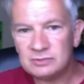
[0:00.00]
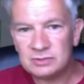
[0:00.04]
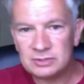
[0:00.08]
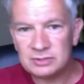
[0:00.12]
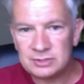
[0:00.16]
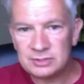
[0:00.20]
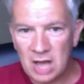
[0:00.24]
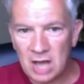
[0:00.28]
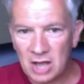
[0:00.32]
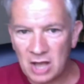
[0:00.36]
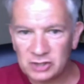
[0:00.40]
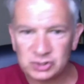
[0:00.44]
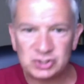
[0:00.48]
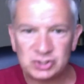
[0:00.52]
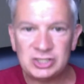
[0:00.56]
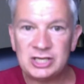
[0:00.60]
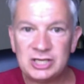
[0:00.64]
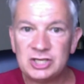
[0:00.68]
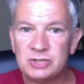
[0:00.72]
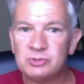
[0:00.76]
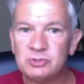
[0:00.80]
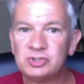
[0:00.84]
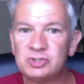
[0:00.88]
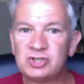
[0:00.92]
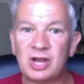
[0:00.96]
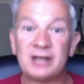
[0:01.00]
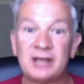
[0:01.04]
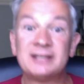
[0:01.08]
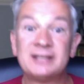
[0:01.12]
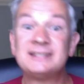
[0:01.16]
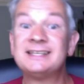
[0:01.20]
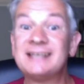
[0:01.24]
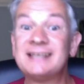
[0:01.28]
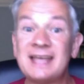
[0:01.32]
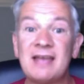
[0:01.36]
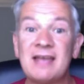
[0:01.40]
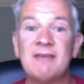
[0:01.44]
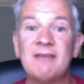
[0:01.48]
last year you started
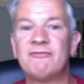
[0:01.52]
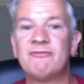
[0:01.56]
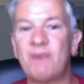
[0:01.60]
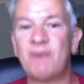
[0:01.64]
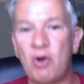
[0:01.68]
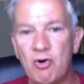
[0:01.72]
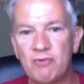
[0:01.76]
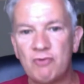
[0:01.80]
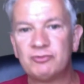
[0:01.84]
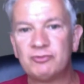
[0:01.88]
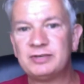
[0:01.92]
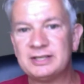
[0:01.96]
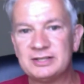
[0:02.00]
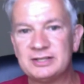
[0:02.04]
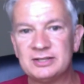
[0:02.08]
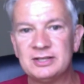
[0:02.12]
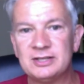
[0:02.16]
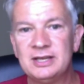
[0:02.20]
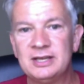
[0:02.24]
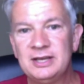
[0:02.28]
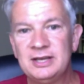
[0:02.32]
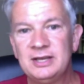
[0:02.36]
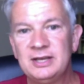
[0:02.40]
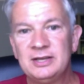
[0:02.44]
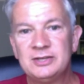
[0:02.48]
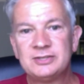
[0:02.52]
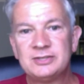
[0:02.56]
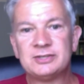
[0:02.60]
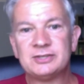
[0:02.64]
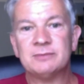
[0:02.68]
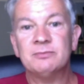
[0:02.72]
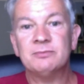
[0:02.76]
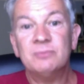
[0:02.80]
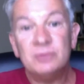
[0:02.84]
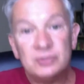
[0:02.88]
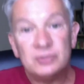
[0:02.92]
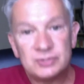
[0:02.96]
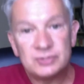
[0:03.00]
to get involved in
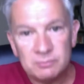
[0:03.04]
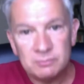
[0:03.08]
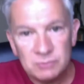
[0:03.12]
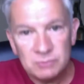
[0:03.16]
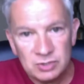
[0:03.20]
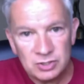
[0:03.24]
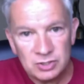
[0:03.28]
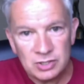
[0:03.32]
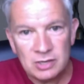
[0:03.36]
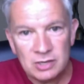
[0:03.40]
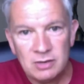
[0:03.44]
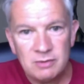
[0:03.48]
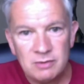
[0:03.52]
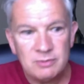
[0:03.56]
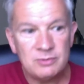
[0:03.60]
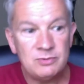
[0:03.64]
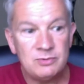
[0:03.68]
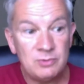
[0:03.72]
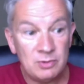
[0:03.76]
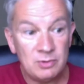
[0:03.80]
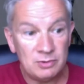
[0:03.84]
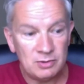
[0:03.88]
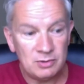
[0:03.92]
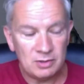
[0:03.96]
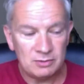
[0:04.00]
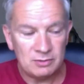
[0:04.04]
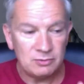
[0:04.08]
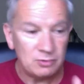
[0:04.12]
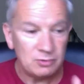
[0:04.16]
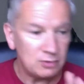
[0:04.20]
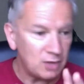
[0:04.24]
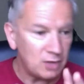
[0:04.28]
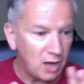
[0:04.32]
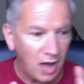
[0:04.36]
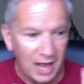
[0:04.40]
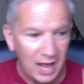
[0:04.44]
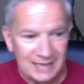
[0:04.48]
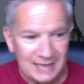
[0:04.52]
some new
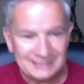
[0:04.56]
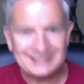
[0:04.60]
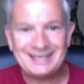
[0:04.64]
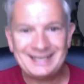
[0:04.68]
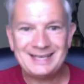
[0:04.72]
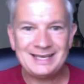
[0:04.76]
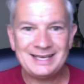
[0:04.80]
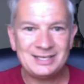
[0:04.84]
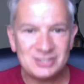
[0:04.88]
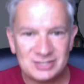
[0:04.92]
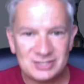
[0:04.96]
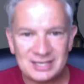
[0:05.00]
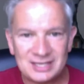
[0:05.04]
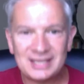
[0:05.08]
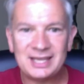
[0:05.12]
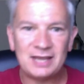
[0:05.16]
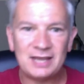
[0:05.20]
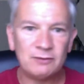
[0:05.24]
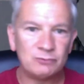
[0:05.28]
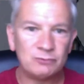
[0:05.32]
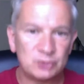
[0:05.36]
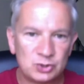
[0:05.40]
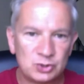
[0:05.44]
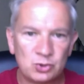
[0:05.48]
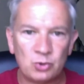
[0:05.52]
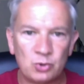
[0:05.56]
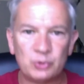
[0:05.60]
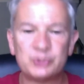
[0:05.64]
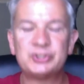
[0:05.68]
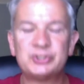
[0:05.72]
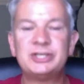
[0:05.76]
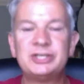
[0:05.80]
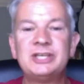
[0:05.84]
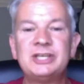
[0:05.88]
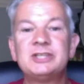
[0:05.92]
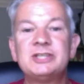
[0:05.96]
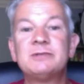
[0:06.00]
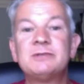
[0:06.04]
ideas, thinking
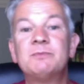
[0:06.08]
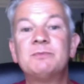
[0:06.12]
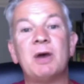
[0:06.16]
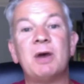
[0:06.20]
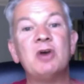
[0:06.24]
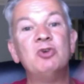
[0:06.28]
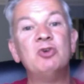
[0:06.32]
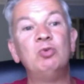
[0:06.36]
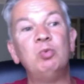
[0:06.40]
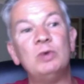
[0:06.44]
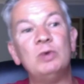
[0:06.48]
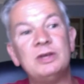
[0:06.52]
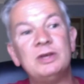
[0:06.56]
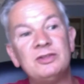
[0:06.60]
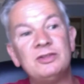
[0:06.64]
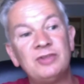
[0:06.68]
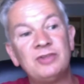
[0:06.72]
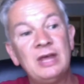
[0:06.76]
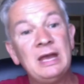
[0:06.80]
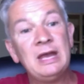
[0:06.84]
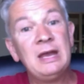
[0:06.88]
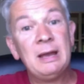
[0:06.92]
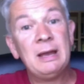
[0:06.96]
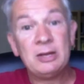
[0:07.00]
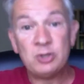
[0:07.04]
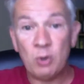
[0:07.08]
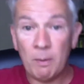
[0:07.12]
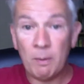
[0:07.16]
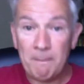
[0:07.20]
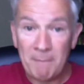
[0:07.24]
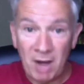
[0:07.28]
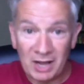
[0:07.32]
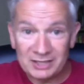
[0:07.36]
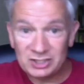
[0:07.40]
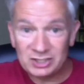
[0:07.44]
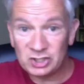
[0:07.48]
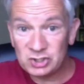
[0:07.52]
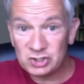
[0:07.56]
resources, both with your
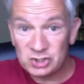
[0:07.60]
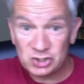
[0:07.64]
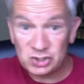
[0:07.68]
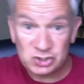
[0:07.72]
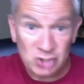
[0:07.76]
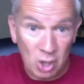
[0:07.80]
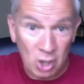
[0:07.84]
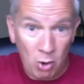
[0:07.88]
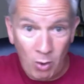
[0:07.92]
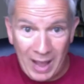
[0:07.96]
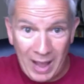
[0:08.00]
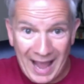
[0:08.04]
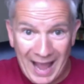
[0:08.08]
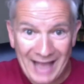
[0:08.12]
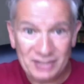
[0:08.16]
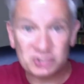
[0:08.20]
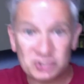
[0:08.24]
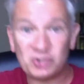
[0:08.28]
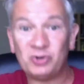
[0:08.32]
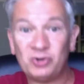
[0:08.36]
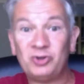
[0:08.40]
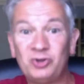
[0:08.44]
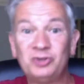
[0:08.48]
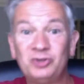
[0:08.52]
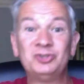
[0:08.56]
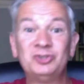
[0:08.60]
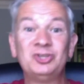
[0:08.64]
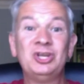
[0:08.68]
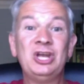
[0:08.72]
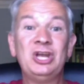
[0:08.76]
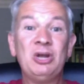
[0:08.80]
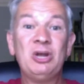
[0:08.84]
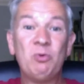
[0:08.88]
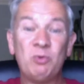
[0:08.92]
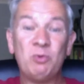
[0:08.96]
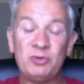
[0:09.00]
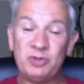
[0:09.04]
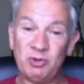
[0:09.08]
mind and soul hat on,
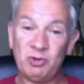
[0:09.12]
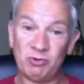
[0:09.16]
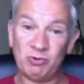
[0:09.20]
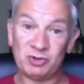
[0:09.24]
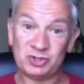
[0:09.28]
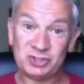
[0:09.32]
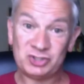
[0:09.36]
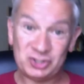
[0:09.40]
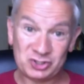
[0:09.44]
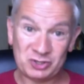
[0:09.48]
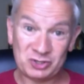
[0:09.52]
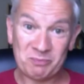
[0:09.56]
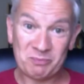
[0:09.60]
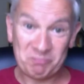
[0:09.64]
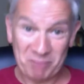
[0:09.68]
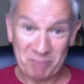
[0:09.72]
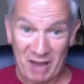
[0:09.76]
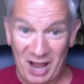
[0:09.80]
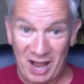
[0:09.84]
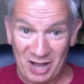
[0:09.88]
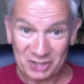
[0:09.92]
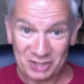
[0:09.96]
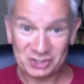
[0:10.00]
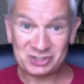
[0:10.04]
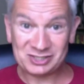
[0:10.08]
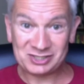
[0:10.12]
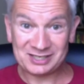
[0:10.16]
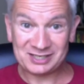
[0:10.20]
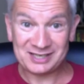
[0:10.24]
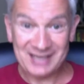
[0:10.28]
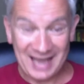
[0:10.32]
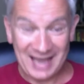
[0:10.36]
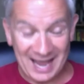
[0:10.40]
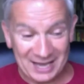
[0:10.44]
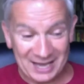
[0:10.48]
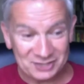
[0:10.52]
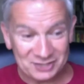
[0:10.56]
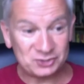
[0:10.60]
with your assistant pastor
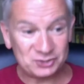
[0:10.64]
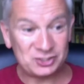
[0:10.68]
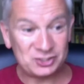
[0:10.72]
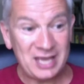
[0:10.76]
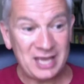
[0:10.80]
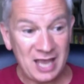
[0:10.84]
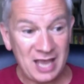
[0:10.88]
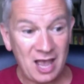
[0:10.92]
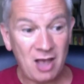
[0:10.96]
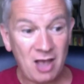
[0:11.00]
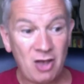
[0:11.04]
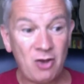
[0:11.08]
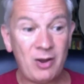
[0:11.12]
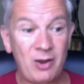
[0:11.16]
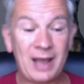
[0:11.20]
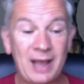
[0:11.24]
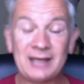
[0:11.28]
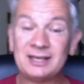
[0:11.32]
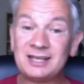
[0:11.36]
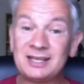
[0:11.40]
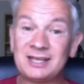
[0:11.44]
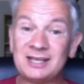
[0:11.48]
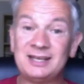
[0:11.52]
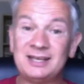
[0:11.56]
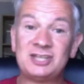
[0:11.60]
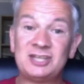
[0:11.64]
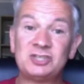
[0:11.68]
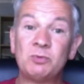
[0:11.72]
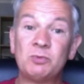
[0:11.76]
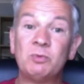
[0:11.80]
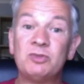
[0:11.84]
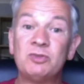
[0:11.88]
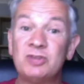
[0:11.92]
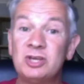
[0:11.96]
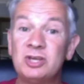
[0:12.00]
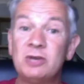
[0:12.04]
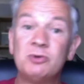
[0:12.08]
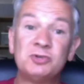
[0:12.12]
at Zeo, and a connection
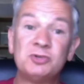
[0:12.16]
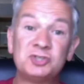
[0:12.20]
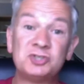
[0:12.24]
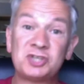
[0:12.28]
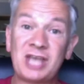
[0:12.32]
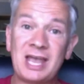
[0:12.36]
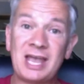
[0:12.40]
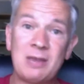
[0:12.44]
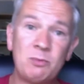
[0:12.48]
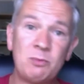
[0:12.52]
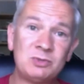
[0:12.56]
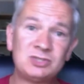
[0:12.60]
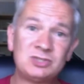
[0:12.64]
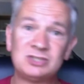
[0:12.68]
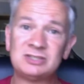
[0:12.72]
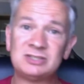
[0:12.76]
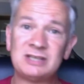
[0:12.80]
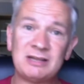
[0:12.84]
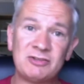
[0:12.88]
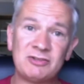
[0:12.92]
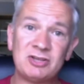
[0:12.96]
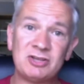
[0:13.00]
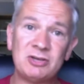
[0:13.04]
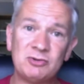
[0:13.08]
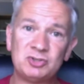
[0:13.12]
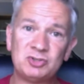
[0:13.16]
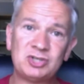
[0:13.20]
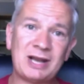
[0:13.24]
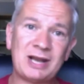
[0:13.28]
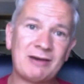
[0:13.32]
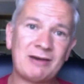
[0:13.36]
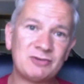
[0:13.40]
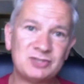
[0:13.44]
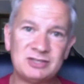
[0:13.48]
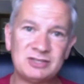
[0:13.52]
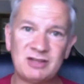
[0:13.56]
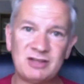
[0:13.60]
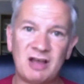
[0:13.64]
with Youthscape, which is another youth
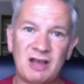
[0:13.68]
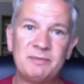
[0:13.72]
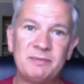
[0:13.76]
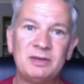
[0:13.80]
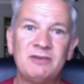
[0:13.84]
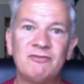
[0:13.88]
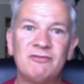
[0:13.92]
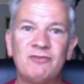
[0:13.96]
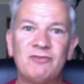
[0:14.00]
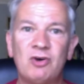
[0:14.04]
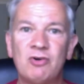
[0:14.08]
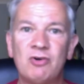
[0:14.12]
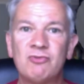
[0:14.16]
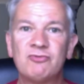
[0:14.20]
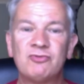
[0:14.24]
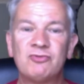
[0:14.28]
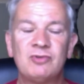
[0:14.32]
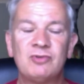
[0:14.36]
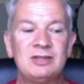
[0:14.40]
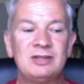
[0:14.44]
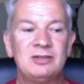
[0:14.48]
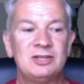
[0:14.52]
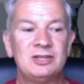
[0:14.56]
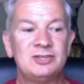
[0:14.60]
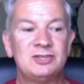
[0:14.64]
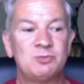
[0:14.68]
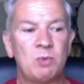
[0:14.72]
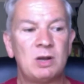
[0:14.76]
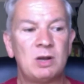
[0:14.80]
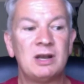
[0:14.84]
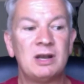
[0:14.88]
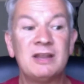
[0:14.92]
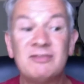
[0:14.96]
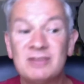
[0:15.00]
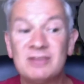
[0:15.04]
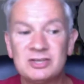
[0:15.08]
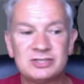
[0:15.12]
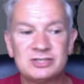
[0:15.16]
charity that I've been involved in as well,
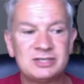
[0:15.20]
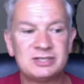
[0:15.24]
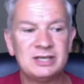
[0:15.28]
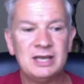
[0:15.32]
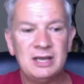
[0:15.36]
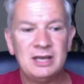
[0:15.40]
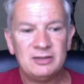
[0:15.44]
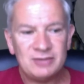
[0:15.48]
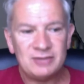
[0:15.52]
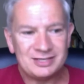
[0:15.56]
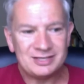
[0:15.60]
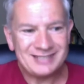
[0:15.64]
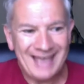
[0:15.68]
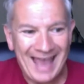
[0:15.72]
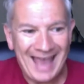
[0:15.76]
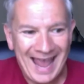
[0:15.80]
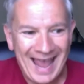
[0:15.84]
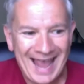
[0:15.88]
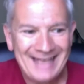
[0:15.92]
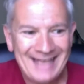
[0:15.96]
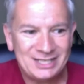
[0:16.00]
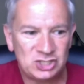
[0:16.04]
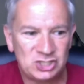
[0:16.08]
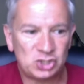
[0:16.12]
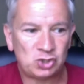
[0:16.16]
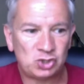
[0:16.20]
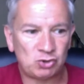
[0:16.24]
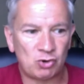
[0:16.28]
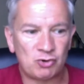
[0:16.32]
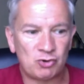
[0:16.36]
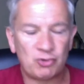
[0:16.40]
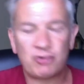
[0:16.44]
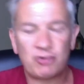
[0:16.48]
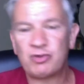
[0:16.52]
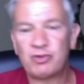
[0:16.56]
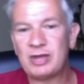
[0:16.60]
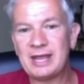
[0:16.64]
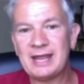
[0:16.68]
in this
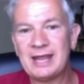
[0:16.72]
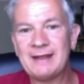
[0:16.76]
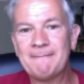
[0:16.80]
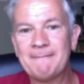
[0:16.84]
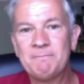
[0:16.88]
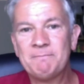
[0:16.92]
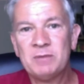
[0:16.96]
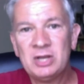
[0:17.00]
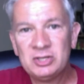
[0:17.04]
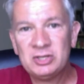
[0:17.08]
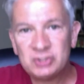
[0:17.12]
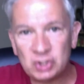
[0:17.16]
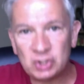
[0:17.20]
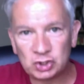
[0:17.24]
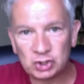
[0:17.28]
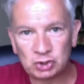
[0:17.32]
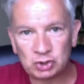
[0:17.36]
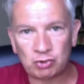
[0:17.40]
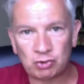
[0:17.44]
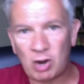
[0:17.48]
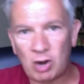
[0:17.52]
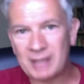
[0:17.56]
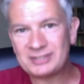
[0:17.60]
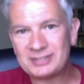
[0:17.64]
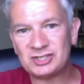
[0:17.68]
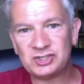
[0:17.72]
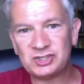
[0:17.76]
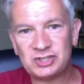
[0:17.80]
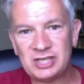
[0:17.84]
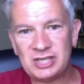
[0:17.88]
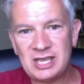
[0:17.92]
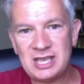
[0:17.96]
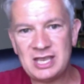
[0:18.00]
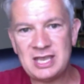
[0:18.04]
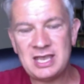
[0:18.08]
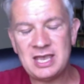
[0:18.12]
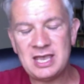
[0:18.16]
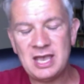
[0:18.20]
headstrong thing to try to
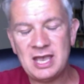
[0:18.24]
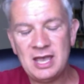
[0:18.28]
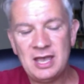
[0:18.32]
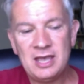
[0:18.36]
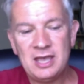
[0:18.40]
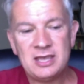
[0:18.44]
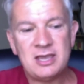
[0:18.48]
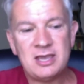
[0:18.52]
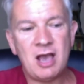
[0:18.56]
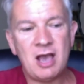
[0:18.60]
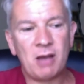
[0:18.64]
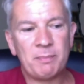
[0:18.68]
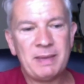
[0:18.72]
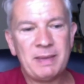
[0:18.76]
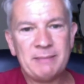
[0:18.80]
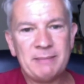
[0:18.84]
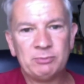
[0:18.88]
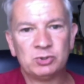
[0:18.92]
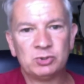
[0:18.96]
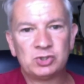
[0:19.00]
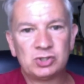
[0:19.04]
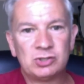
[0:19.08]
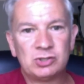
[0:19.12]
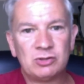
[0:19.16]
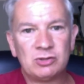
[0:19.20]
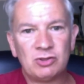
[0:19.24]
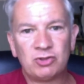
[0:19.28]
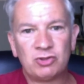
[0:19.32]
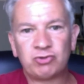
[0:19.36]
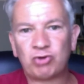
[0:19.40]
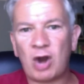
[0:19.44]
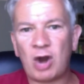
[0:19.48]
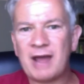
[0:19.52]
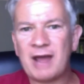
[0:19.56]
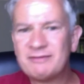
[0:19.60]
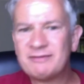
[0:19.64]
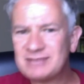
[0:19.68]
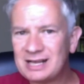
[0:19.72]
see young people
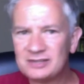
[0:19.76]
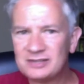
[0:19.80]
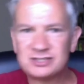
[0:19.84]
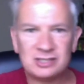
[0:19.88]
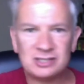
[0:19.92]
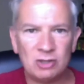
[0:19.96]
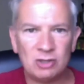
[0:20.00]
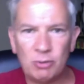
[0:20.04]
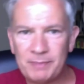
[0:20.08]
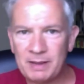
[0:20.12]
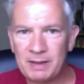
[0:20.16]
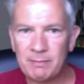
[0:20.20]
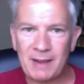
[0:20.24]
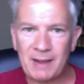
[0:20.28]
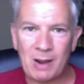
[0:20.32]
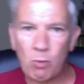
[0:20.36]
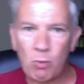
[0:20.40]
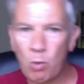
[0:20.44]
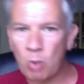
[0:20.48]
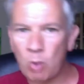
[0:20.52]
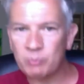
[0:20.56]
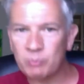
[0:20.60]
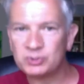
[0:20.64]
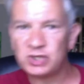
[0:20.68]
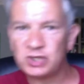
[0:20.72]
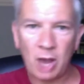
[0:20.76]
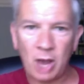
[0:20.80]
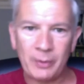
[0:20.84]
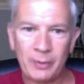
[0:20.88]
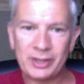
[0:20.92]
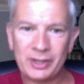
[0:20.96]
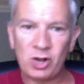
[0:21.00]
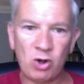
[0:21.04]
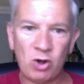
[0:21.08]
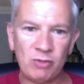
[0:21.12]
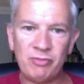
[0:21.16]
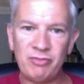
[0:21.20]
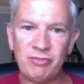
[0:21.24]
thrive. Tell us a little bit about what was going
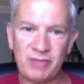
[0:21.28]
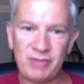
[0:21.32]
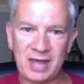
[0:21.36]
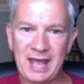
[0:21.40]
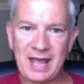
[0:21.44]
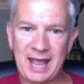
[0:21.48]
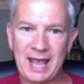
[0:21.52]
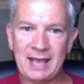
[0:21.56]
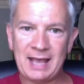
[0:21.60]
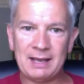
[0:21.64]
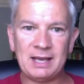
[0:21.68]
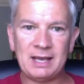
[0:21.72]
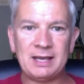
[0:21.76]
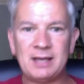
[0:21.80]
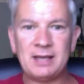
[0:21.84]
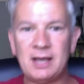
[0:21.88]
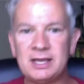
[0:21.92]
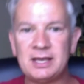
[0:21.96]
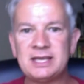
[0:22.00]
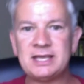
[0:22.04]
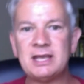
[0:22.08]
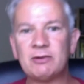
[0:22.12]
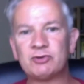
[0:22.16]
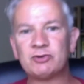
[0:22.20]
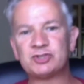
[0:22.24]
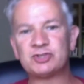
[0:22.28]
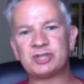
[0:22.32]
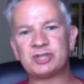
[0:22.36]
on there a year or so